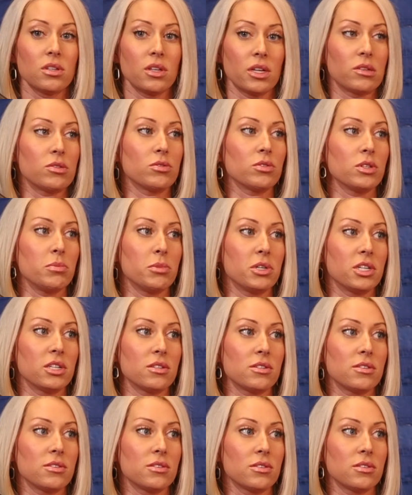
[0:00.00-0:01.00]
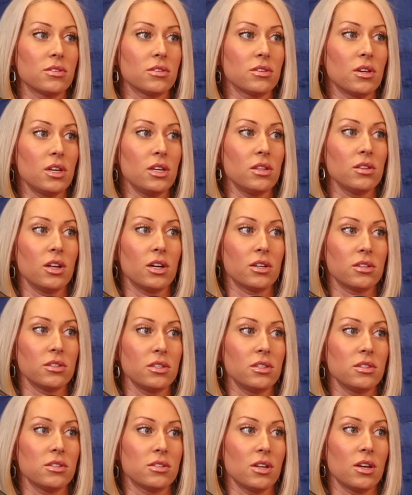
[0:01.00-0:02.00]
like 3 months. And
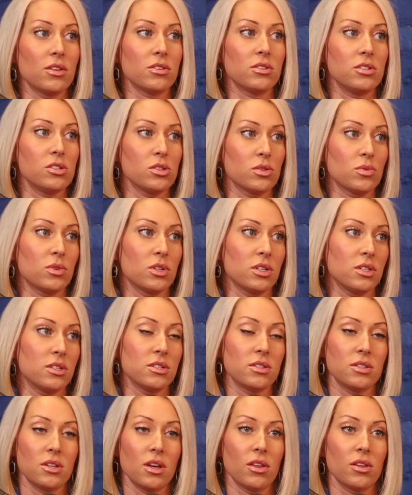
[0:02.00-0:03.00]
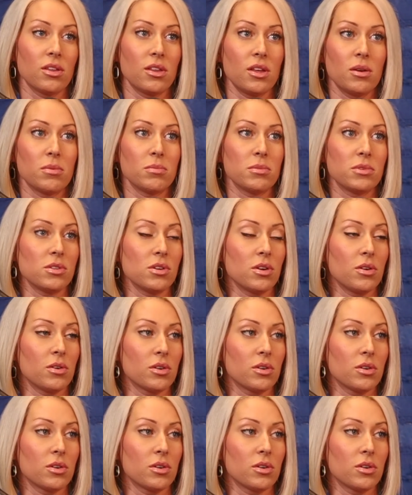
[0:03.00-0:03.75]
luckily the seller just wanted to sell to them. So